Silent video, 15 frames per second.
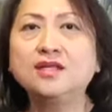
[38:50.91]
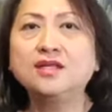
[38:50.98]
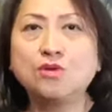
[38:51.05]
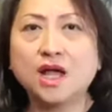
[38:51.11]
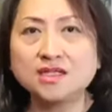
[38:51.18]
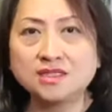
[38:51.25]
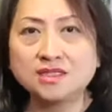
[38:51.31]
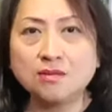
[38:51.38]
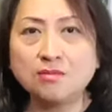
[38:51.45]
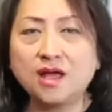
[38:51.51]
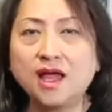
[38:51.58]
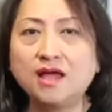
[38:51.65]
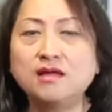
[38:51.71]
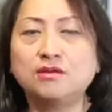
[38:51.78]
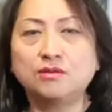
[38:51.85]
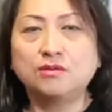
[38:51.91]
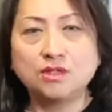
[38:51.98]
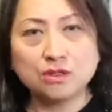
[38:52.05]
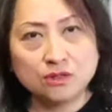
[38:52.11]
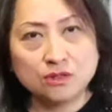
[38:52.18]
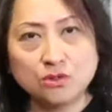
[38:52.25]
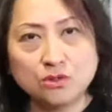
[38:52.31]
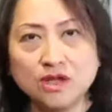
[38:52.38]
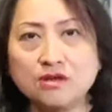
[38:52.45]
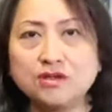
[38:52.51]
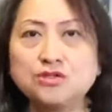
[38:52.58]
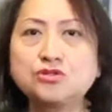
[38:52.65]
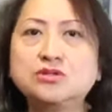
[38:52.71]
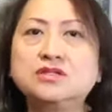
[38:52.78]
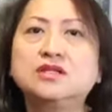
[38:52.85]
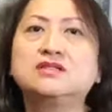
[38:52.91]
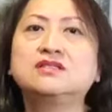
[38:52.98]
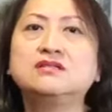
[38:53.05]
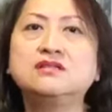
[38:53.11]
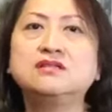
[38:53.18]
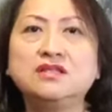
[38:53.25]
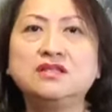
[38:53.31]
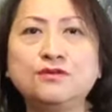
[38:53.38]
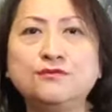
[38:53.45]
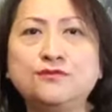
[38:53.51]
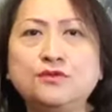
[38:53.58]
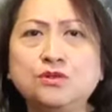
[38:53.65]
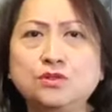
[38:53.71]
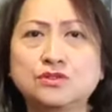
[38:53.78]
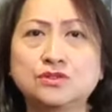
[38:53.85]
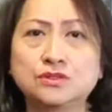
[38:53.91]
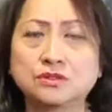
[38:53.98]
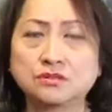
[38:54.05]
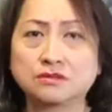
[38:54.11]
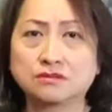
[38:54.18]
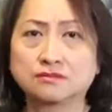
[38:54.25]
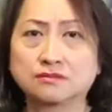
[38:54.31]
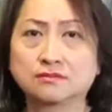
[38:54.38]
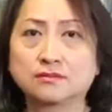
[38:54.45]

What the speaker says: And then you ask them, when you go and look through, they're still eating fruits.